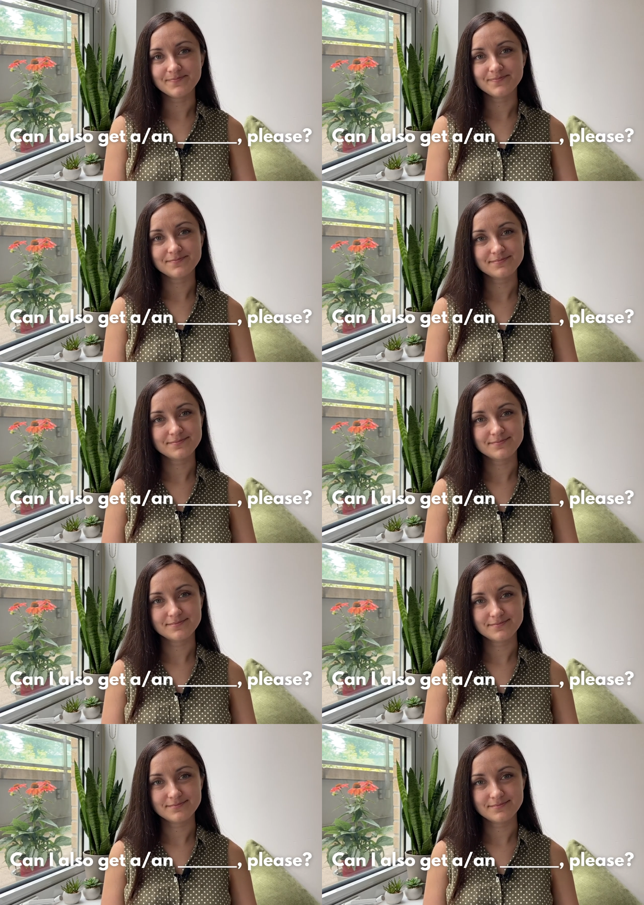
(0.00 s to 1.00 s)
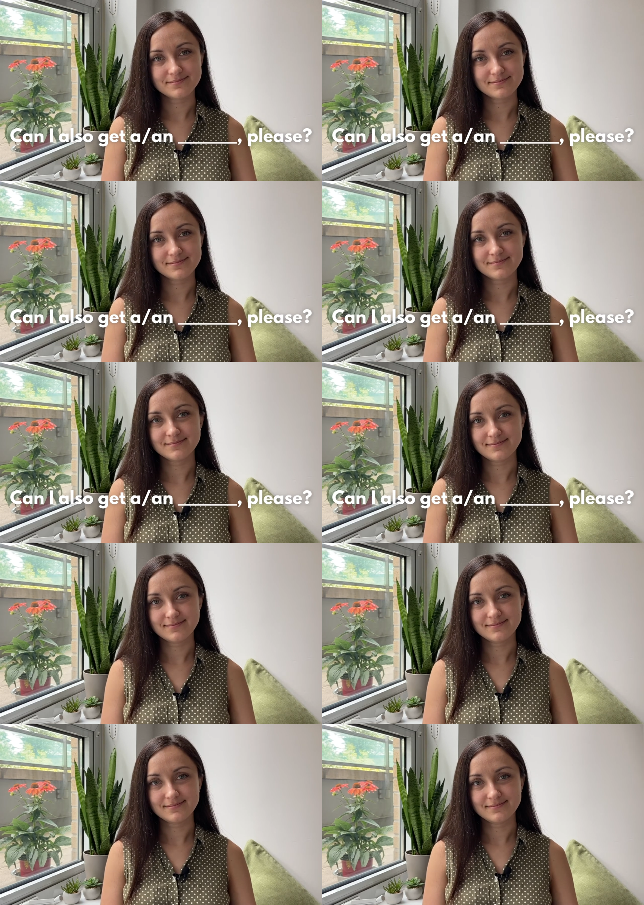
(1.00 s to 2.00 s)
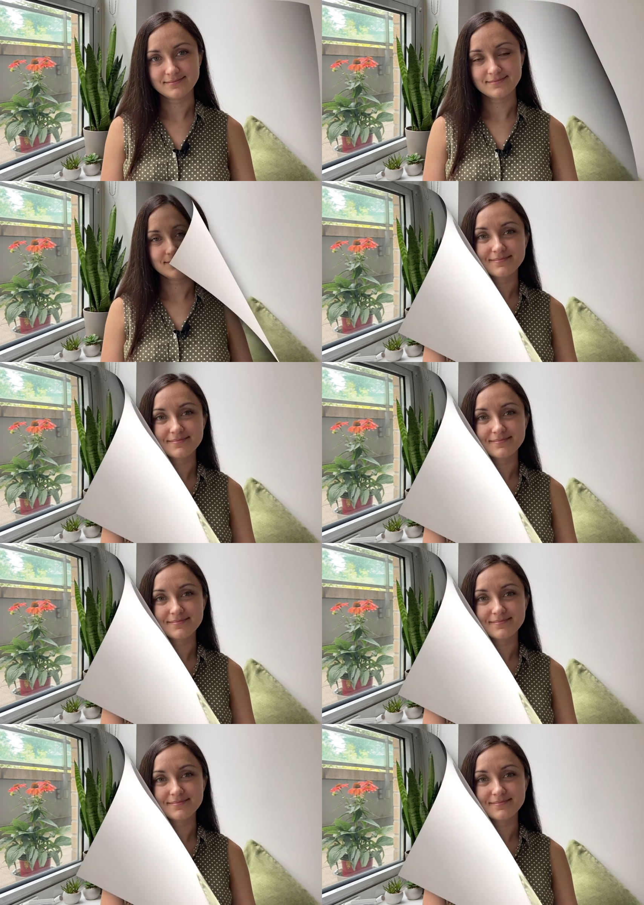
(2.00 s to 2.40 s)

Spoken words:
(no one is talking)